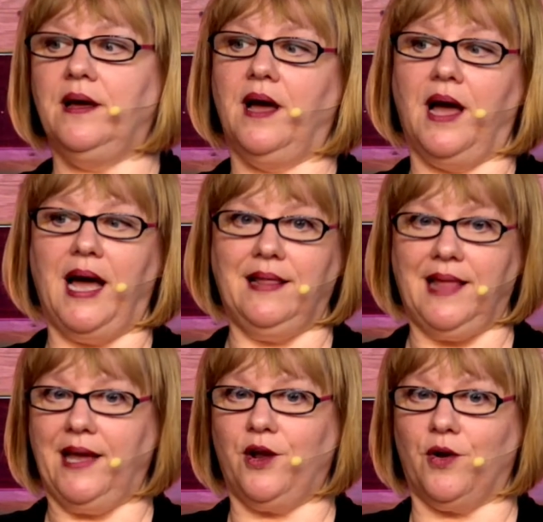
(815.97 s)
I
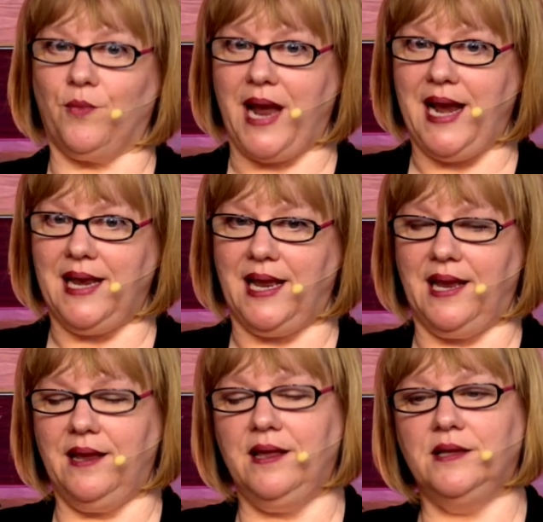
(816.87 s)
like her
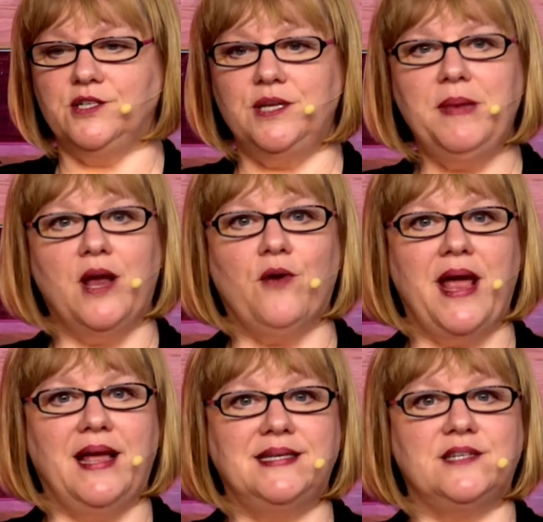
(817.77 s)
writing. She'd be a
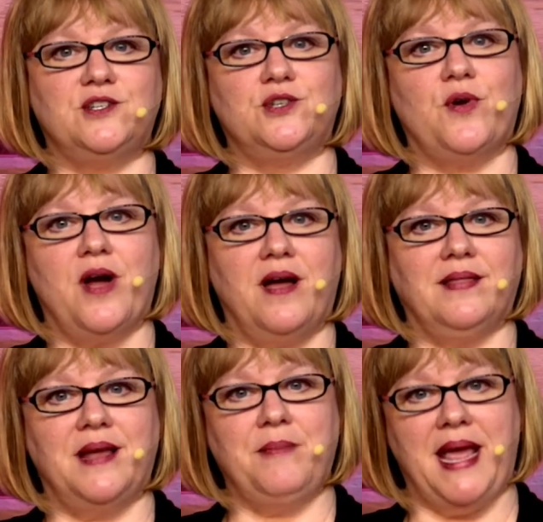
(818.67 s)
great addition to our
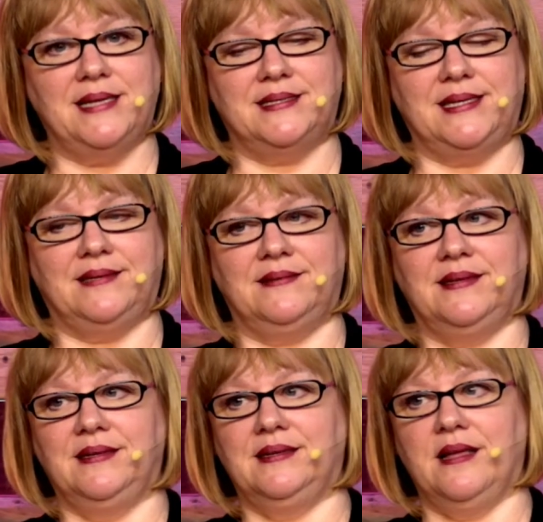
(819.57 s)
online magazine.
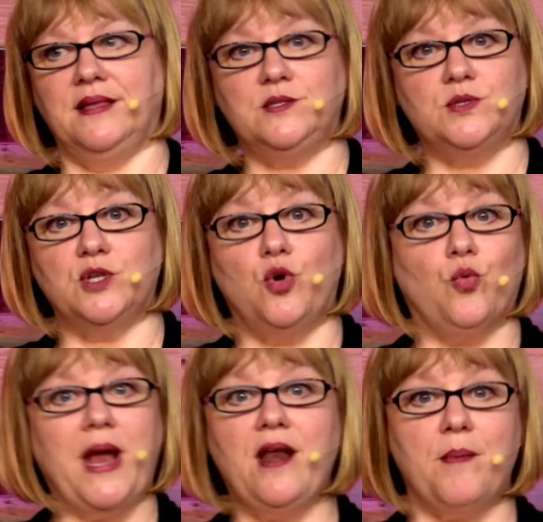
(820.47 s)
Now, this was a
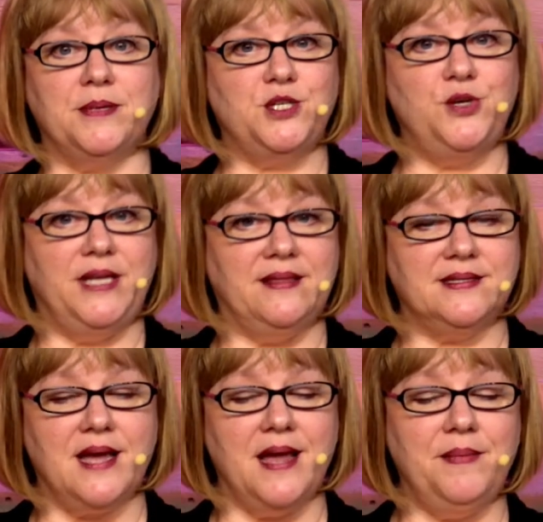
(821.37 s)
great opportunity at the
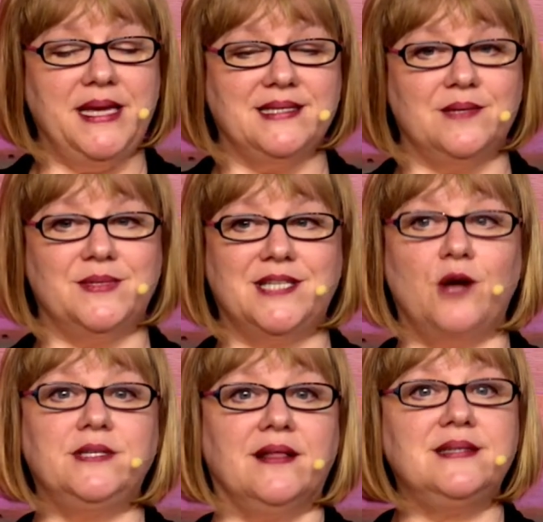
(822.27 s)
time because it was
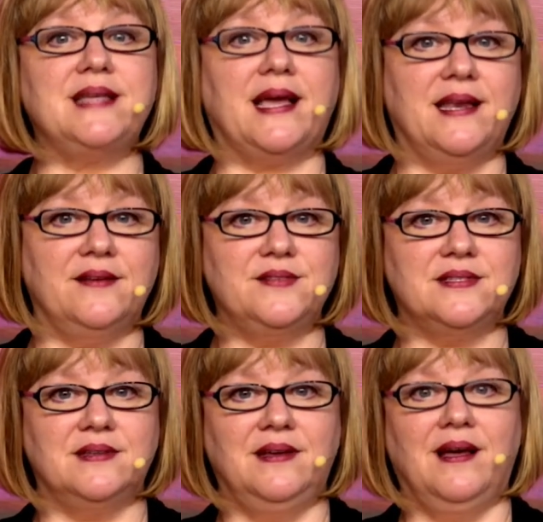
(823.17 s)
hotel
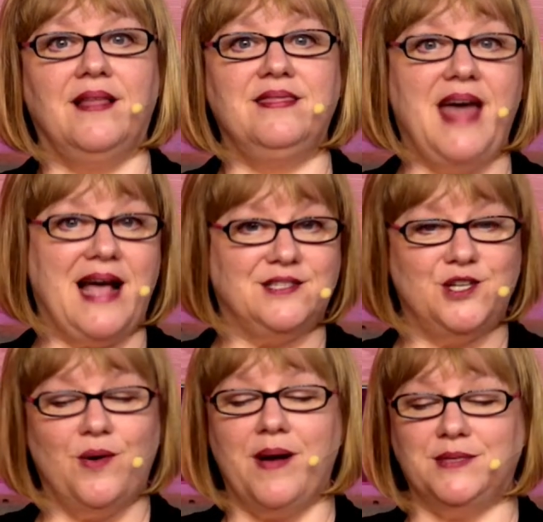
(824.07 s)
executives, and that's
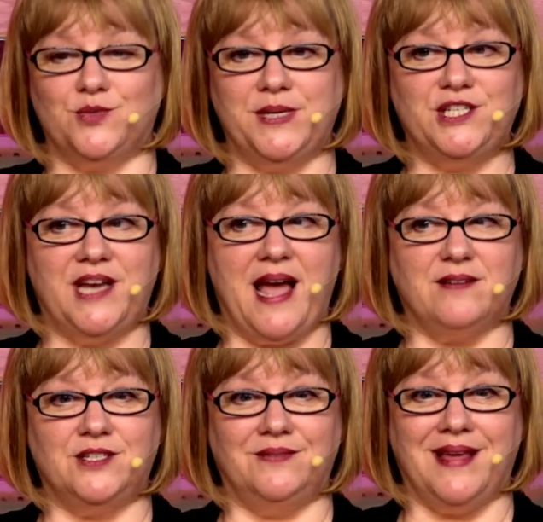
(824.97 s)
who I was reaching
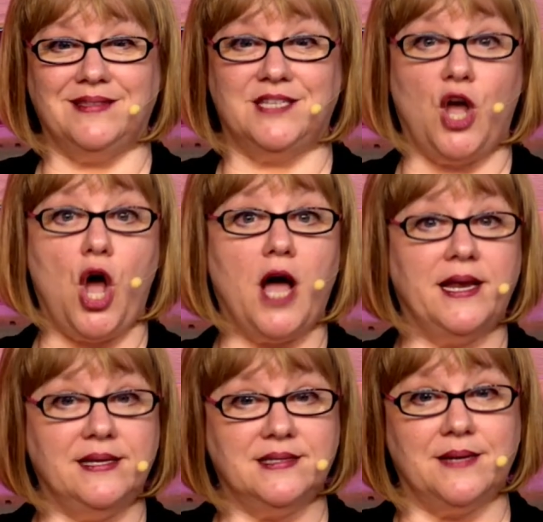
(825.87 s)
out to. That's the
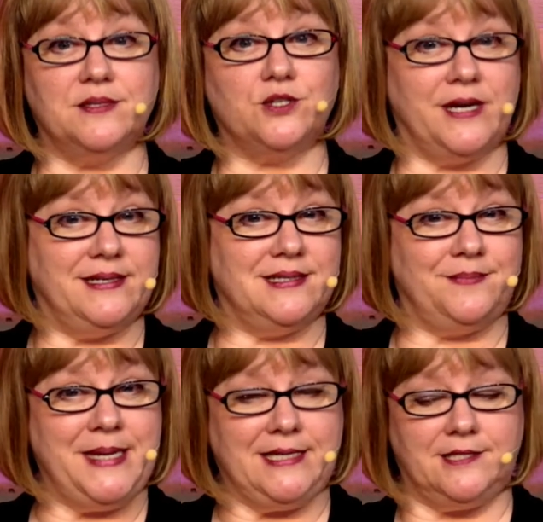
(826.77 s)
audience I was trying to
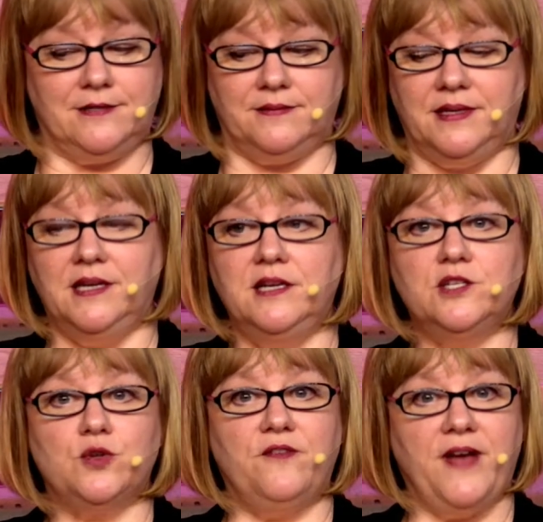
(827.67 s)
speak to.
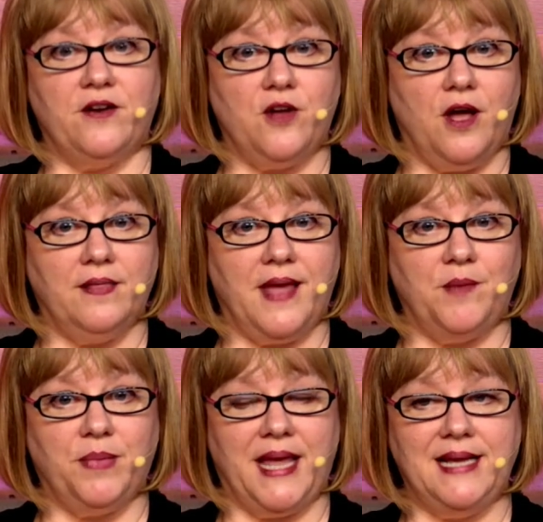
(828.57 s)
So I found an online
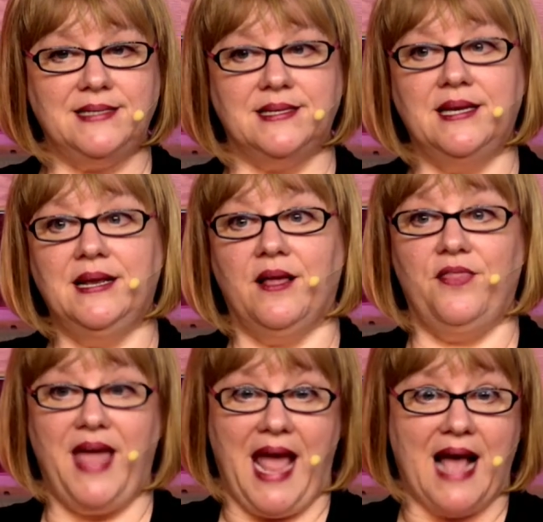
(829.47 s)
place.
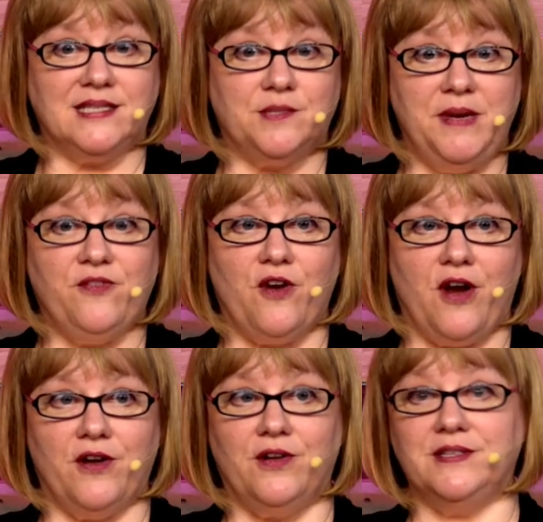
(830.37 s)
They asked me for
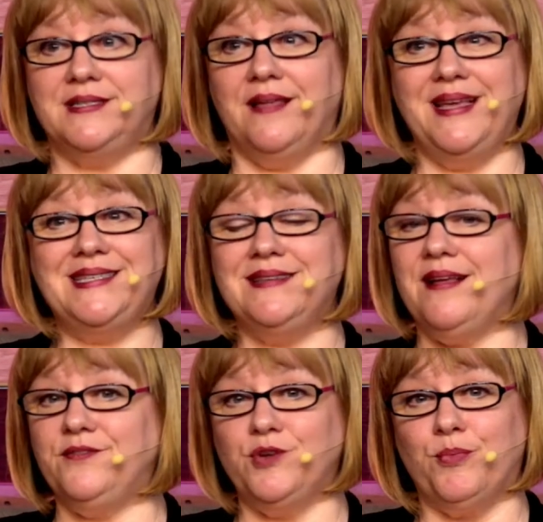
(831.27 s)
articles. Now, they still
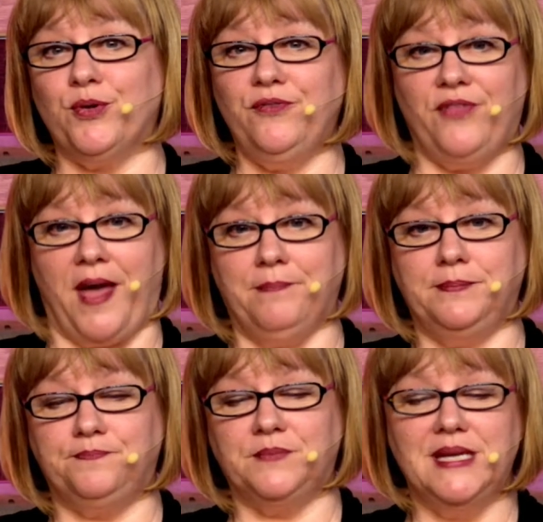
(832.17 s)
have to approve
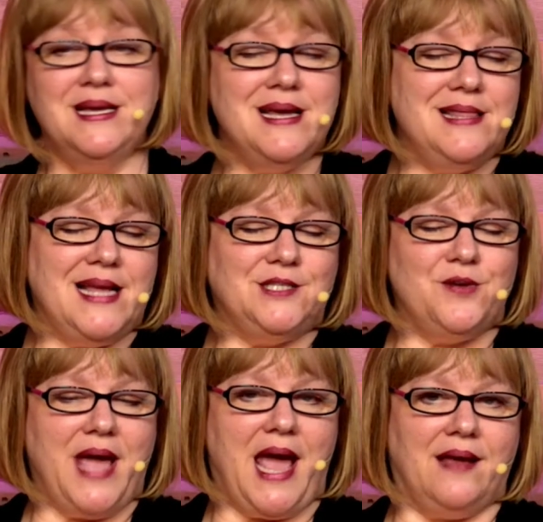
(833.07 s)
them, and that's
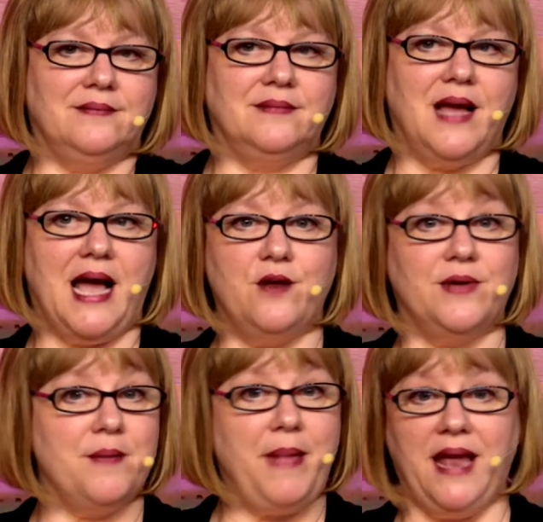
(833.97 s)
okay. I don't
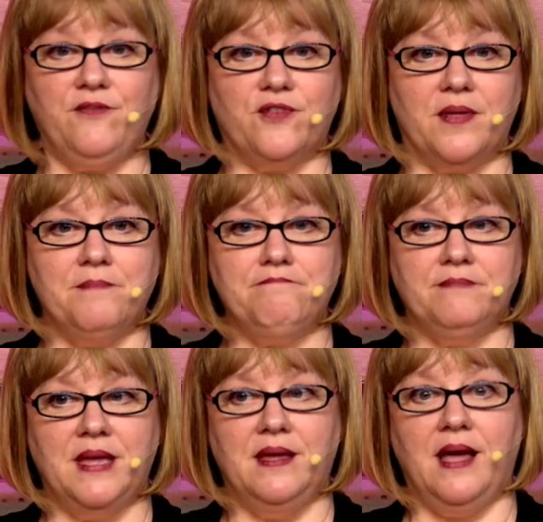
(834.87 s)
get paid for them,
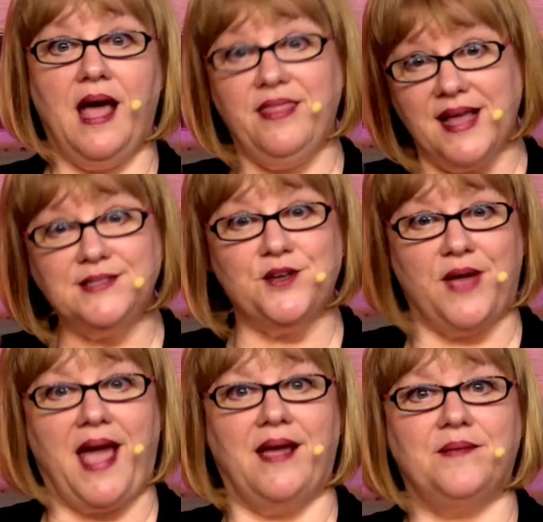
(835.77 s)
and that's
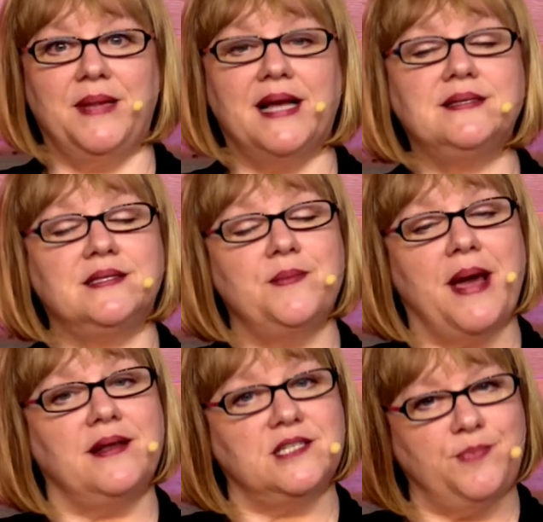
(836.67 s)
okay because it's
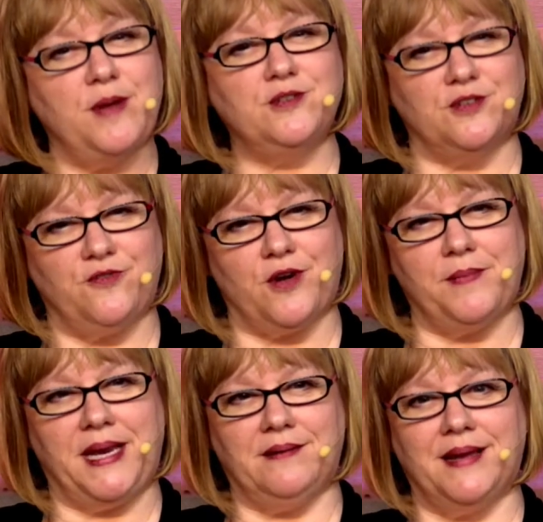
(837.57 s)
about exposure for
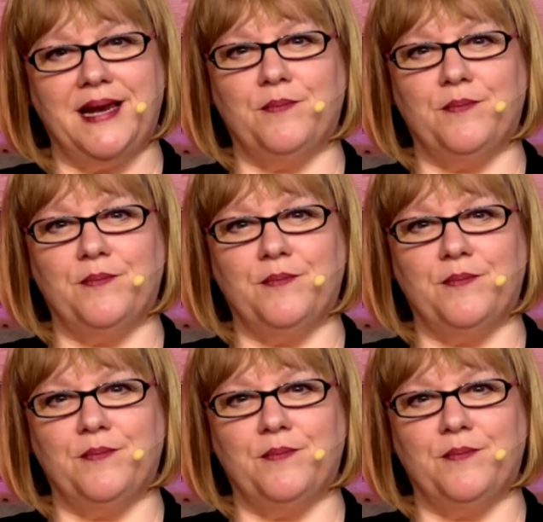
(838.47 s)
me, right?